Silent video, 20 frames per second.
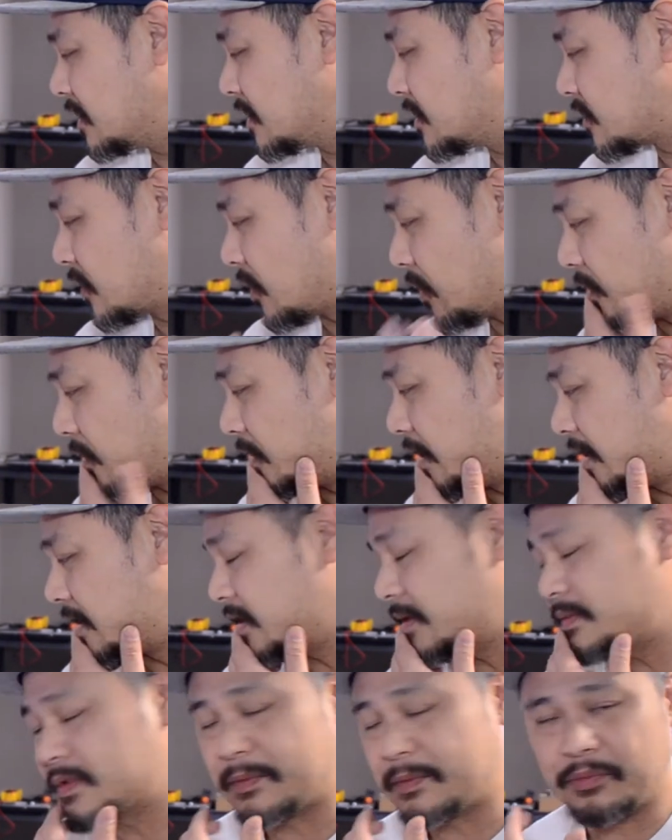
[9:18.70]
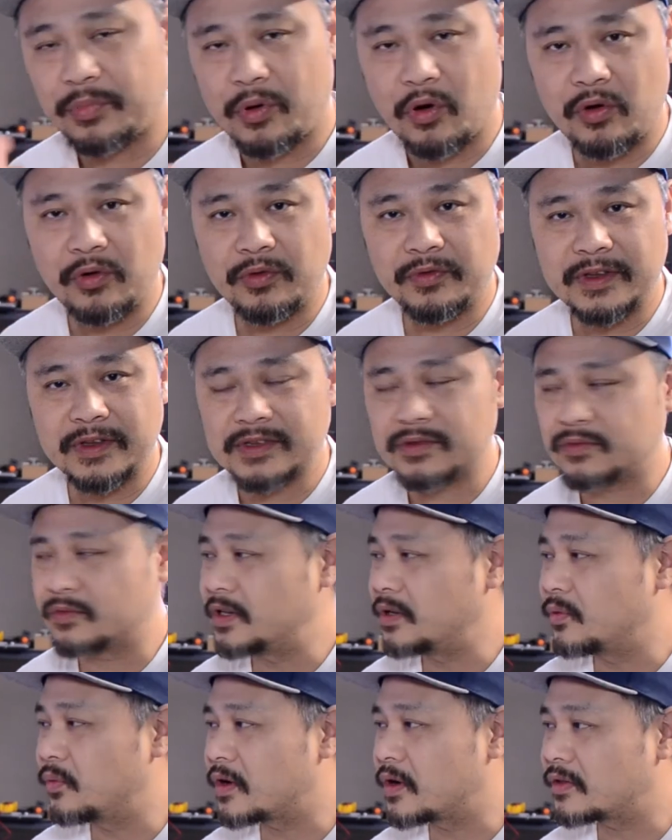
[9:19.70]
So it seems that both doesn't
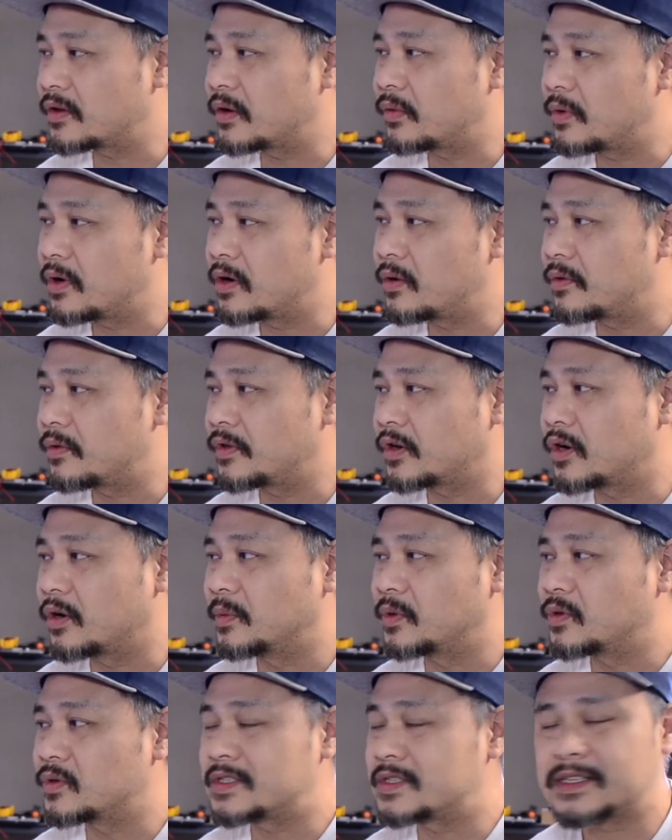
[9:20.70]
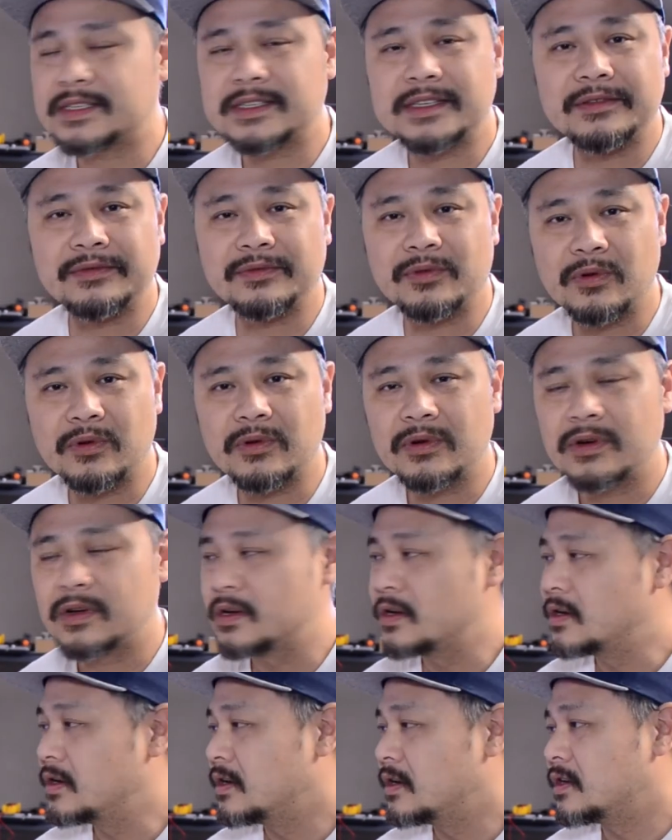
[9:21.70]
really work that well with the Commodore 64.
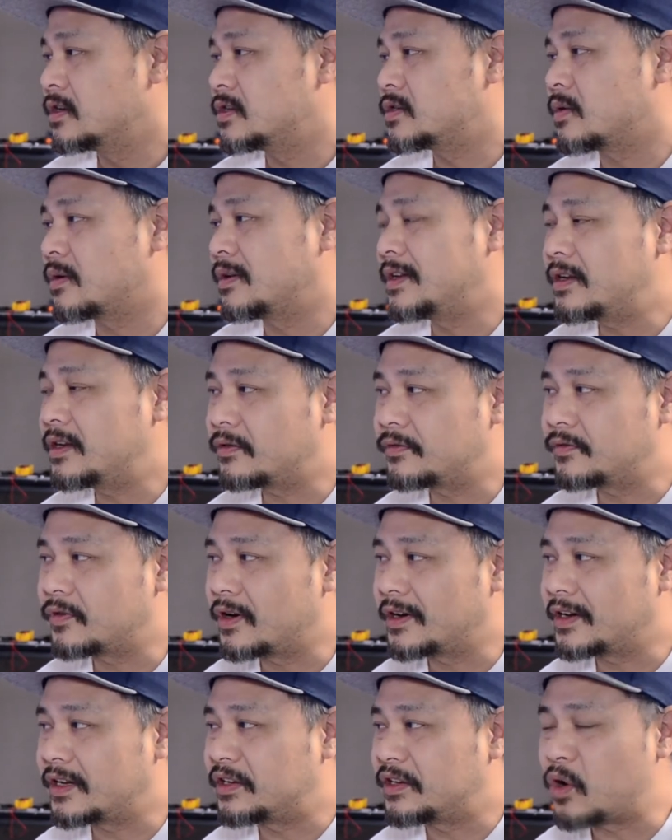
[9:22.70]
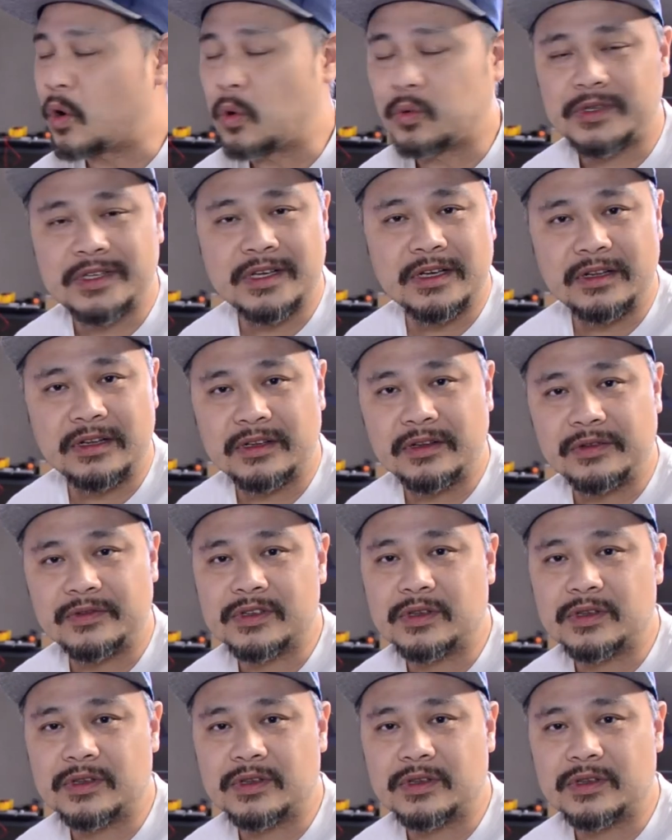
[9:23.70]
So I need to find an alternative